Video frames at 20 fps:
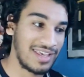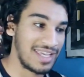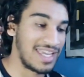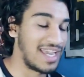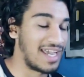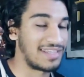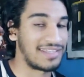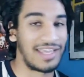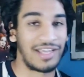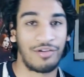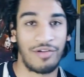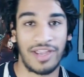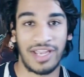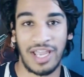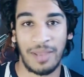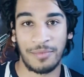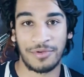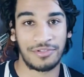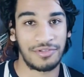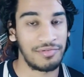He has that great
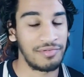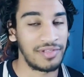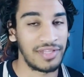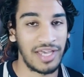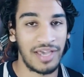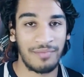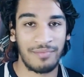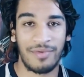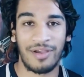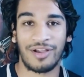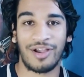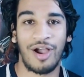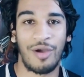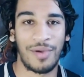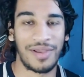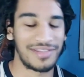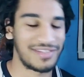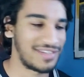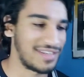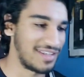chemistry with them. Can't
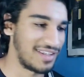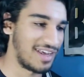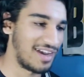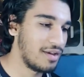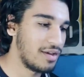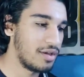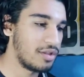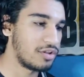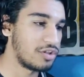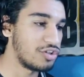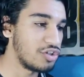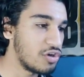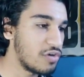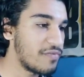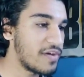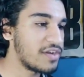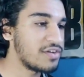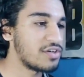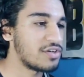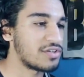wait to see that. The new
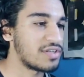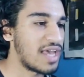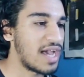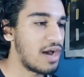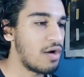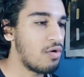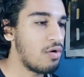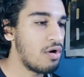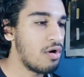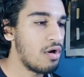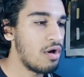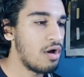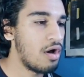Avengers. Now,